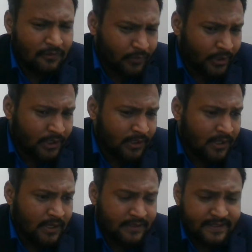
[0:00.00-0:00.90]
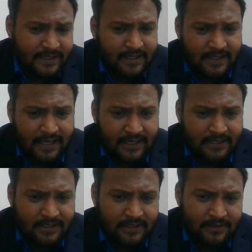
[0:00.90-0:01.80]
Fuller said
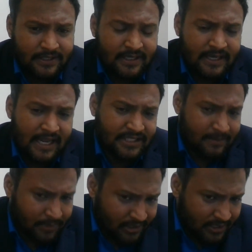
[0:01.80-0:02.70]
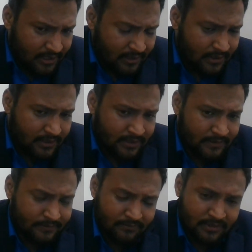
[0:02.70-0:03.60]
that uh, he accepted the
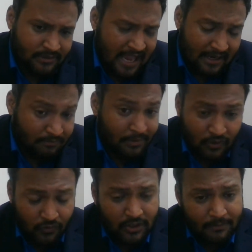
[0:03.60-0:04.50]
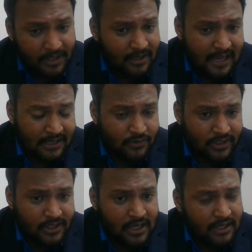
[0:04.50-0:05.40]
uh, Fuller being
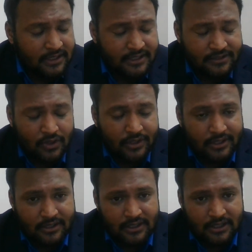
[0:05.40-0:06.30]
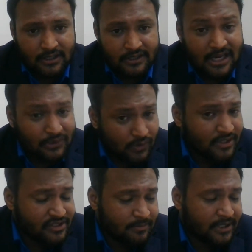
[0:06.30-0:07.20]
actually he's not uh,
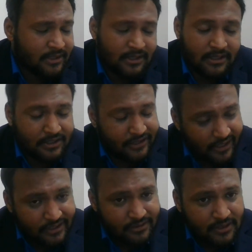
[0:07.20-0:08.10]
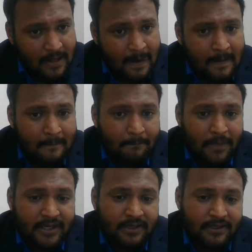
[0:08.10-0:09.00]
naturalist but a uh, realist
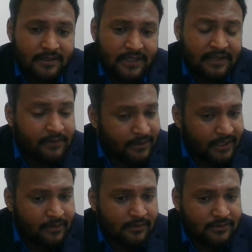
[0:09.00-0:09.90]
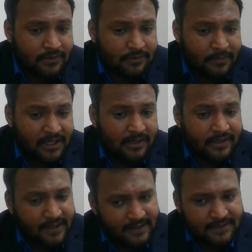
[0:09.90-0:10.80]
but uh, even then also being
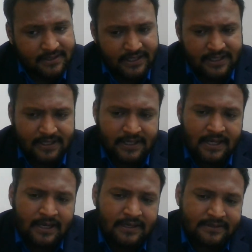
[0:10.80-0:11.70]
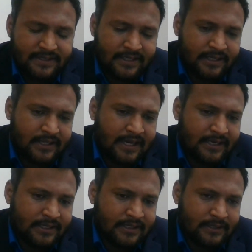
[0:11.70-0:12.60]
a realist he said
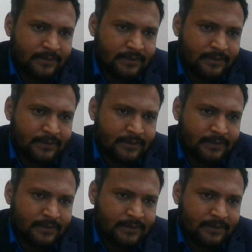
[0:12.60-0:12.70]
that